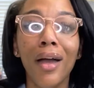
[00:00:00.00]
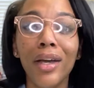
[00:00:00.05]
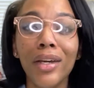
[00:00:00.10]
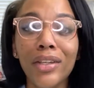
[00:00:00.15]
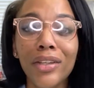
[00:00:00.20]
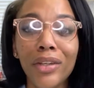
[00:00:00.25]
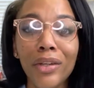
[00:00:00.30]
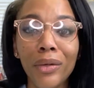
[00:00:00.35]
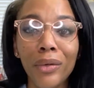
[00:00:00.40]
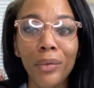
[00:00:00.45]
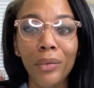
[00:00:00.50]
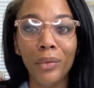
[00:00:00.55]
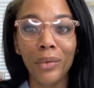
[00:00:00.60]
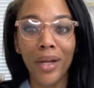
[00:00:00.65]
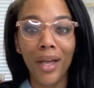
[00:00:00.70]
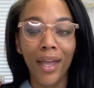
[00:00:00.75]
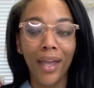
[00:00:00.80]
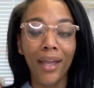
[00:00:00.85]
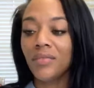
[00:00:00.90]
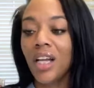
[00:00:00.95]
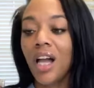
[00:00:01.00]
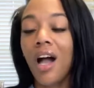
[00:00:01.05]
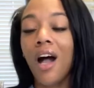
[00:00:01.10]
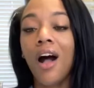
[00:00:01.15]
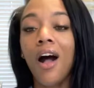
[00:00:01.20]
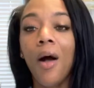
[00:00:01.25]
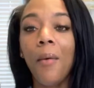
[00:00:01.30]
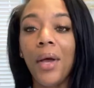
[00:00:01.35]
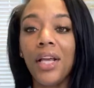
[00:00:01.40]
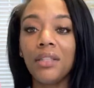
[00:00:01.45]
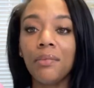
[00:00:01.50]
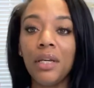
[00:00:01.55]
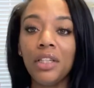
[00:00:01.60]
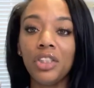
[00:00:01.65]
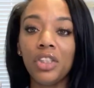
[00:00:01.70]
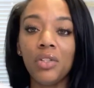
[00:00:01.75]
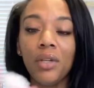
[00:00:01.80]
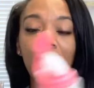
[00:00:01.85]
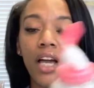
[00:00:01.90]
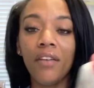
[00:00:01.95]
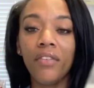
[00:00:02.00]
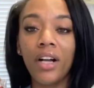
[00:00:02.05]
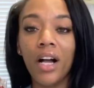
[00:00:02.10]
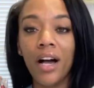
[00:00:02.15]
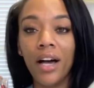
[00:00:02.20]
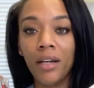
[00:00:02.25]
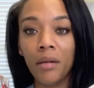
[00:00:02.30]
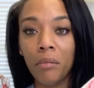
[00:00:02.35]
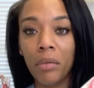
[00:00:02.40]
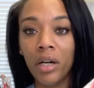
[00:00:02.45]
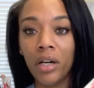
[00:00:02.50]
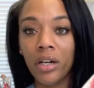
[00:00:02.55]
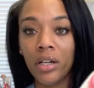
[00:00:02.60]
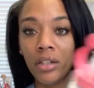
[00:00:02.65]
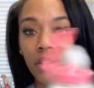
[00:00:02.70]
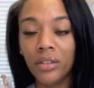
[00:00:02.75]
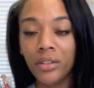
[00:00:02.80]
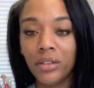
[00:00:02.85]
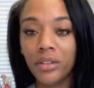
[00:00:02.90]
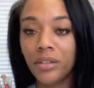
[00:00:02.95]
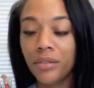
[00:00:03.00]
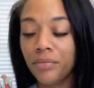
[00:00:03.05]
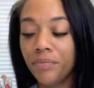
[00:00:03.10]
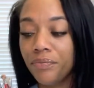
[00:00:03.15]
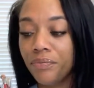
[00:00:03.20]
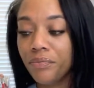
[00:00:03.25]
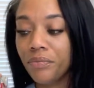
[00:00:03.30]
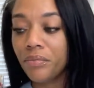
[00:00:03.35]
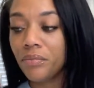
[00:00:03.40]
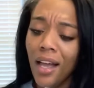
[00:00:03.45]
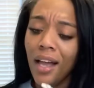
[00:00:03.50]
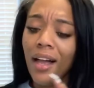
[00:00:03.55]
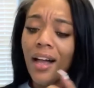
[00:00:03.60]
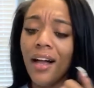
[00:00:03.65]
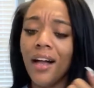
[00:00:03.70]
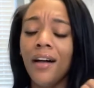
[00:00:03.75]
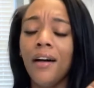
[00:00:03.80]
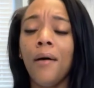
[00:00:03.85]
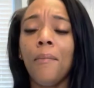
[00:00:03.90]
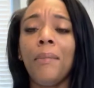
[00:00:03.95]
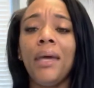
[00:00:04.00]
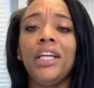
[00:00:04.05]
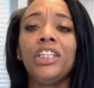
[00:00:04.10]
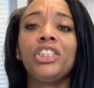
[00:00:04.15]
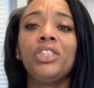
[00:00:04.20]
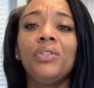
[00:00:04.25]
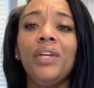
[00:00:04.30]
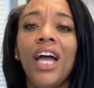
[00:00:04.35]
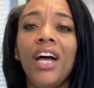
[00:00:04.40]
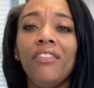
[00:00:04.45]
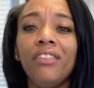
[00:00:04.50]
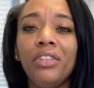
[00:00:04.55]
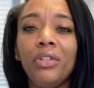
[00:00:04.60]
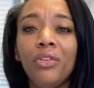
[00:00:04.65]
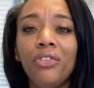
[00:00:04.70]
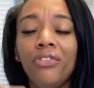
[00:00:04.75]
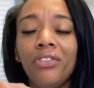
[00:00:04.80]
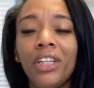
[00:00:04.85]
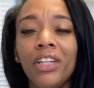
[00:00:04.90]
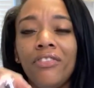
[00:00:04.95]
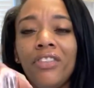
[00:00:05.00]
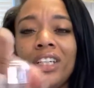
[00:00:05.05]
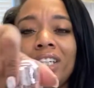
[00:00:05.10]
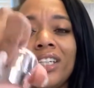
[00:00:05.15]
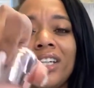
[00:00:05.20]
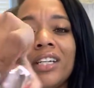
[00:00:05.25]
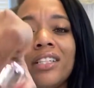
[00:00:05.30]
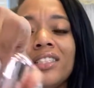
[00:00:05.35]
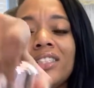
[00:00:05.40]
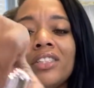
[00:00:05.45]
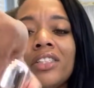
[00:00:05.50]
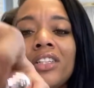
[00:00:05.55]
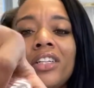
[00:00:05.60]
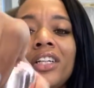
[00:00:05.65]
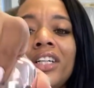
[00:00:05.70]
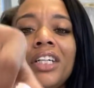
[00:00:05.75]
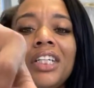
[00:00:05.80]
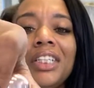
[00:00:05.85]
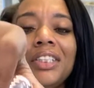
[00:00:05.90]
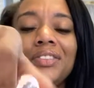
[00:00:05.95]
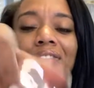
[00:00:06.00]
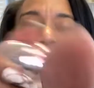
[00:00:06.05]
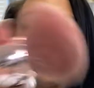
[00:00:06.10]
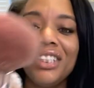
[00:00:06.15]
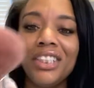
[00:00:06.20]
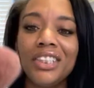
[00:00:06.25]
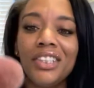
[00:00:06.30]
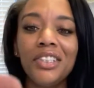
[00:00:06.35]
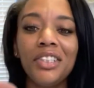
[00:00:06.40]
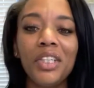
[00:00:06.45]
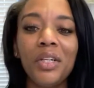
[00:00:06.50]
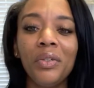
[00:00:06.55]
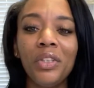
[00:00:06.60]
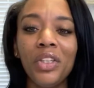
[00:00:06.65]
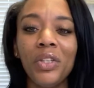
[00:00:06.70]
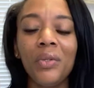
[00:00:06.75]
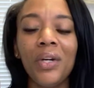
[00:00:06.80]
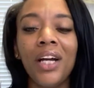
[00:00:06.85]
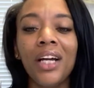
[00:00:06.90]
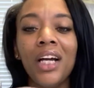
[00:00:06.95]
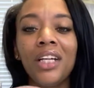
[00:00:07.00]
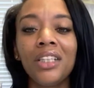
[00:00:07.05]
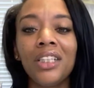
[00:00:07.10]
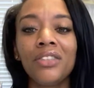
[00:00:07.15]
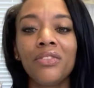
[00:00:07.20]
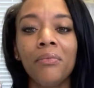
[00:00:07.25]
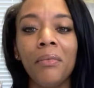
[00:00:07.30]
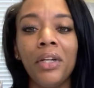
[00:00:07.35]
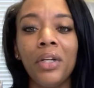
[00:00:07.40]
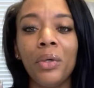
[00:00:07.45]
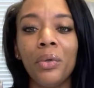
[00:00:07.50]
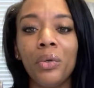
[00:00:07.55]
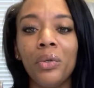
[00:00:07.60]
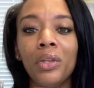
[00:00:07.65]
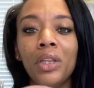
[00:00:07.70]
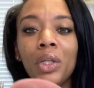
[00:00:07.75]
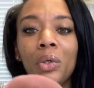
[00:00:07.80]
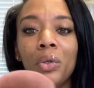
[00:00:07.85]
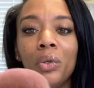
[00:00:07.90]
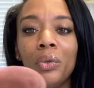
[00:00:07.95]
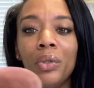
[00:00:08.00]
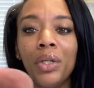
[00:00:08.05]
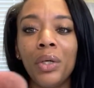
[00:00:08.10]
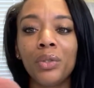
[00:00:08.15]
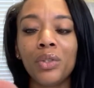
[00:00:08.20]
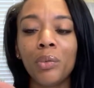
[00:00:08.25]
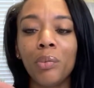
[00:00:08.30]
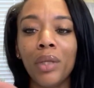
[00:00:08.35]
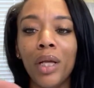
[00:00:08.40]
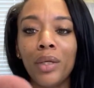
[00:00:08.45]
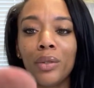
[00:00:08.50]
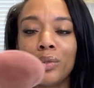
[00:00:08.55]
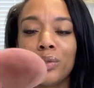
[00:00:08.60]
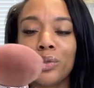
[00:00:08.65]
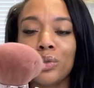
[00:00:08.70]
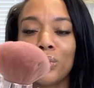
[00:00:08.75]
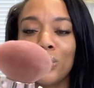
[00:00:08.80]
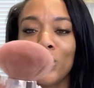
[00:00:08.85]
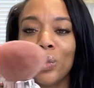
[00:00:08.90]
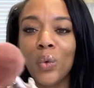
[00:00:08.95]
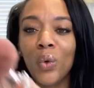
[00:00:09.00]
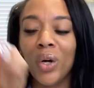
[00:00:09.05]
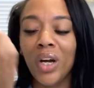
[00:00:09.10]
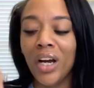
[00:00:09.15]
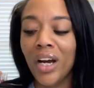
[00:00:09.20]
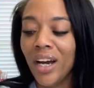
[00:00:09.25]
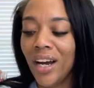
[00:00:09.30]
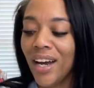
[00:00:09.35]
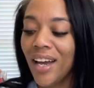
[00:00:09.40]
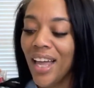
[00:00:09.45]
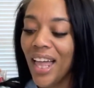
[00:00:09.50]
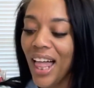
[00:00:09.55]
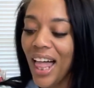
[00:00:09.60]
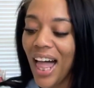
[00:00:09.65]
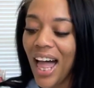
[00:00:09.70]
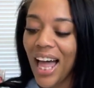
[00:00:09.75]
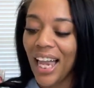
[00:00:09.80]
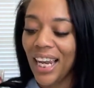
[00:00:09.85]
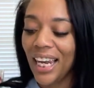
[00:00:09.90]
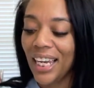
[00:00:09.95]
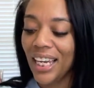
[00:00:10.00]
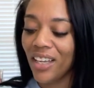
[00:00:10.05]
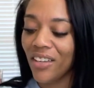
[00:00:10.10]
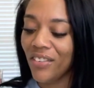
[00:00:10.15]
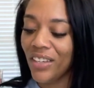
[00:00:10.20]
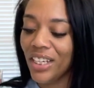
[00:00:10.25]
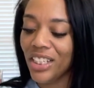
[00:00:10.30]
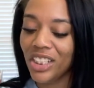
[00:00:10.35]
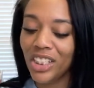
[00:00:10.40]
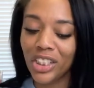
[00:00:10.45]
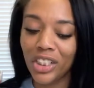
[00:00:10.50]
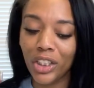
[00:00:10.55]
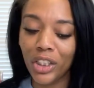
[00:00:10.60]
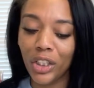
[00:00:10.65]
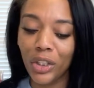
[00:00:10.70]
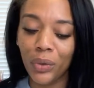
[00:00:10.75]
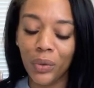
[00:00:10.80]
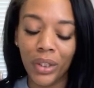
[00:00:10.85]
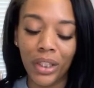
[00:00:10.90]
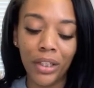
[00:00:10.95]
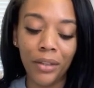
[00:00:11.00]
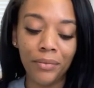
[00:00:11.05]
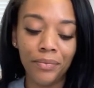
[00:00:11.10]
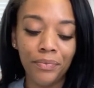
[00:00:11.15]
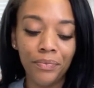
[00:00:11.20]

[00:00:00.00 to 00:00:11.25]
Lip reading: Cute. Always make sure you have cotton balls. Make sure you have a little fluffy duster. This is so cute. I got this from my local nail supply store. I love it. She's a cutie.